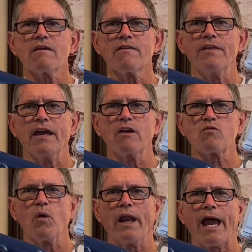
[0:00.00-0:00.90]
things
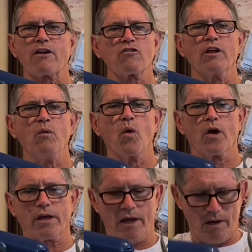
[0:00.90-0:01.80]
will actually
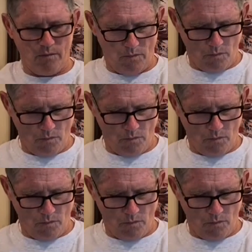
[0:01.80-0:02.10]
work and